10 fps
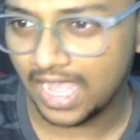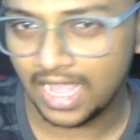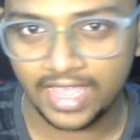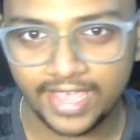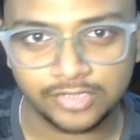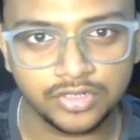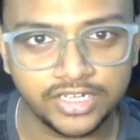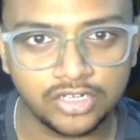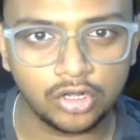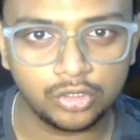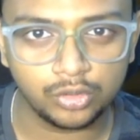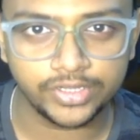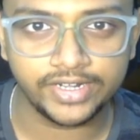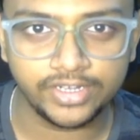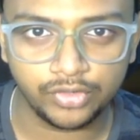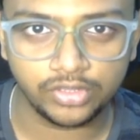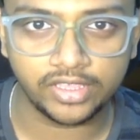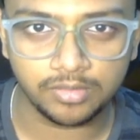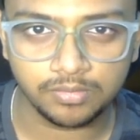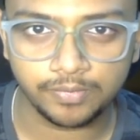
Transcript: I actually did not know that during the game.